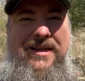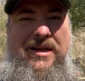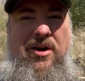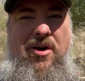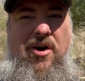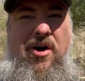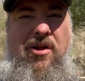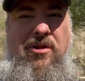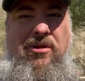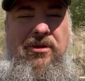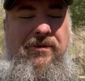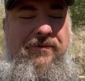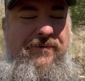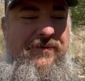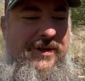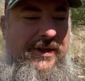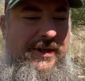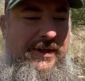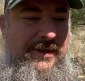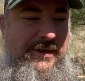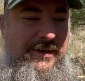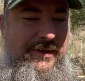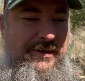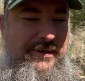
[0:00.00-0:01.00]
all of
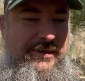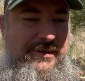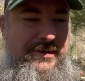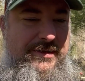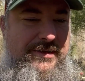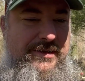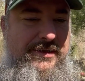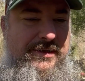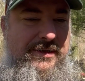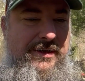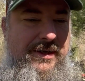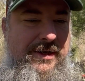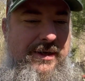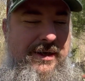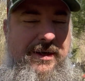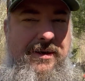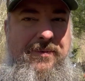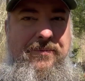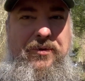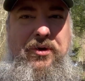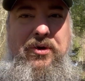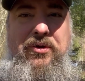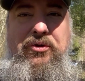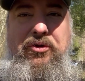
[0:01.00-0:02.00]
these
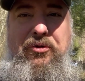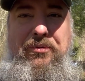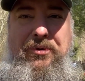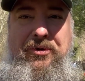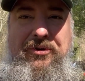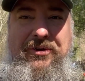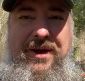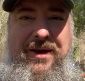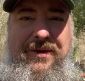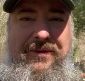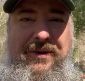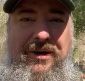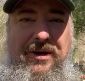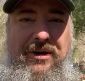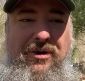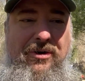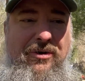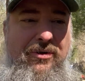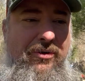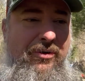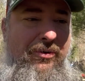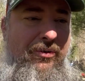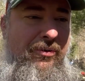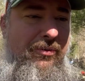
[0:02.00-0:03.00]
YouTubers out
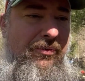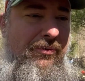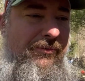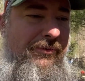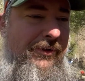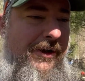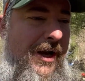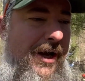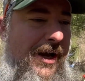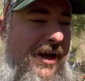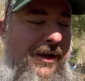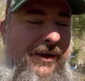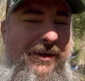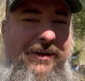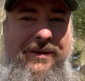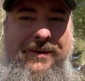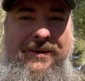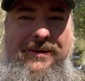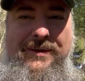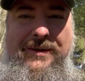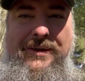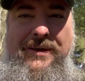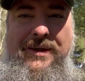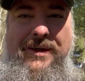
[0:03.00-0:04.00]
there who've got,
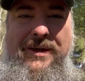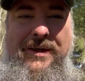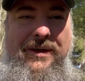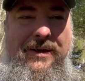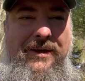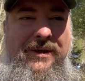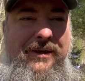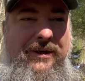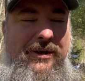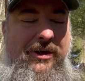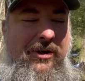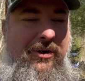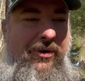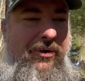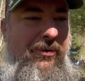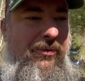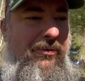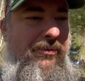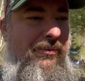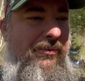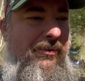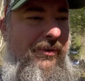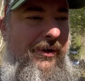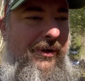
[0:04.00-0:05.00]

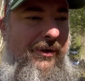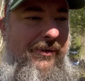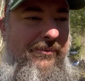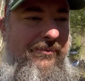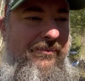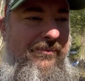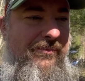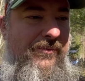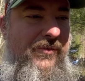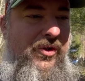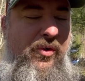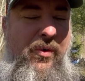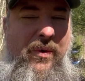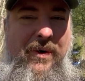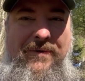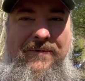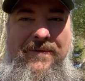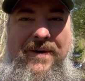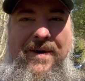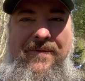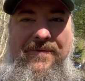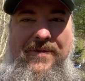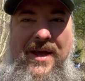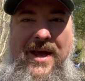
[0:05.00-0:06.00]

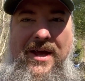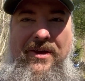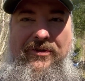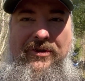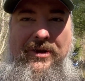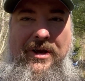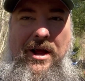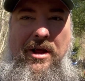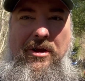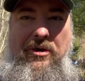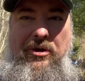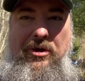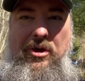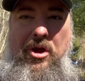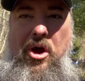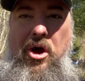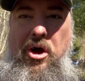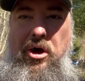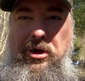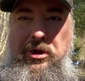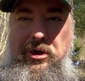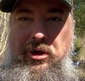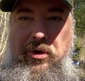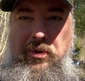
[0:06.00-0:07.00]
$25,000
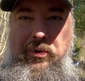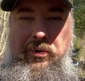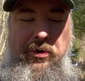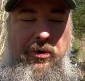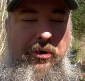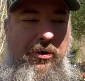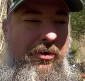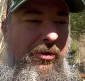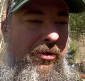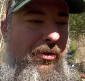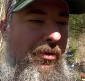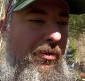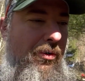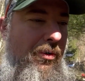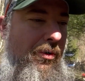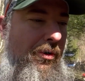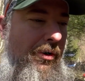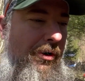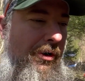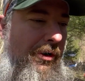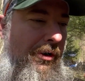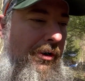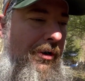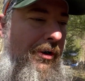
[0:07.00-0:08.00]
log loader
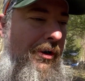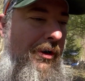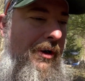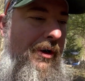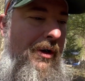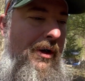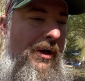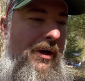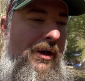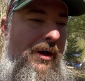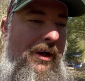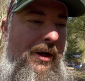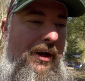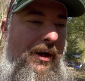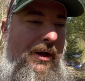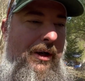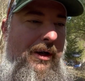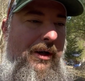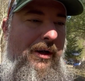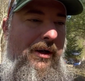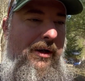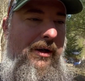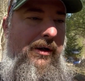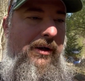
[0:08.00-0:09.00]
or
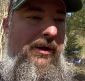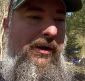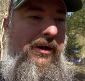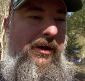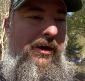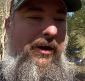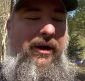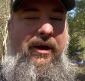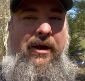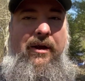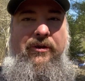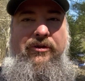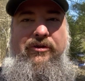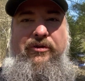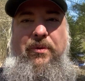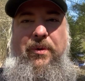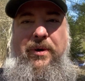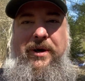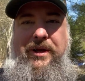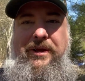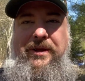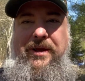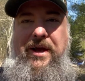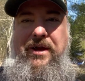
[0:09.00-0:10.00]
a
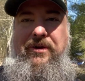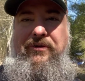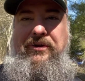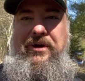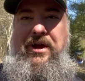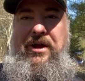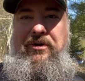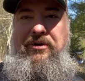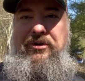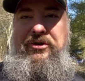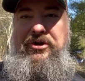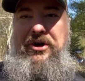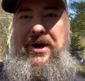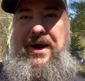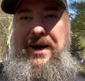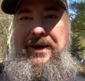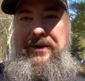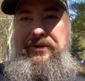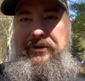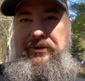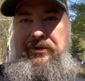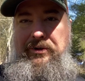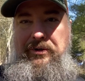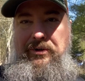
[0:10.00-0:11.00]
$20,000
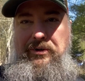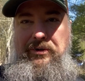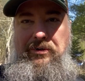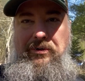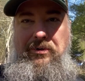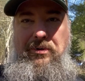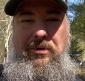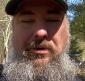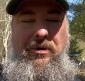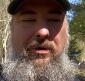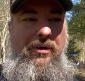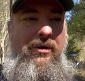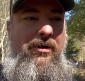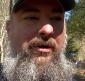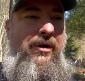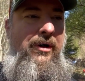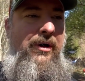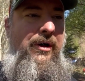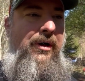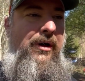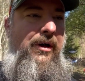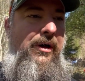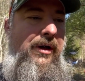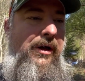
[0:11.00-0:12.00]
tractor or
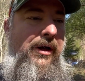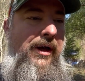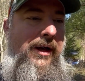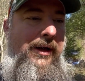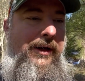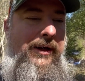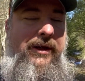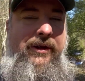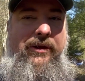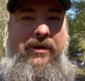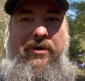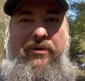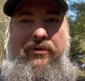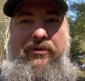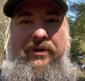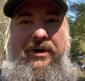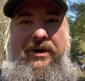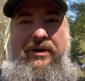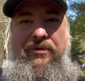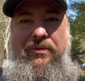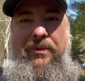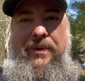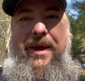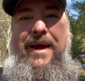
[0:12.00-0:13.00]
any of those
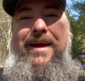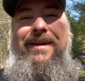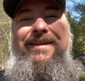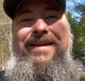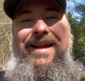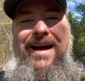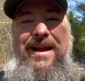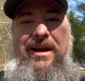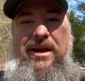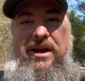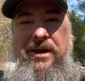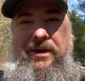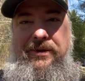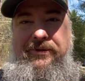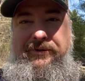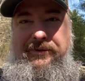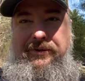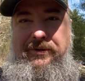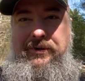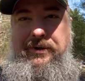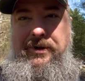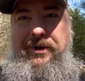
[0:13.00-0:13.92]
things. Well, that's not us.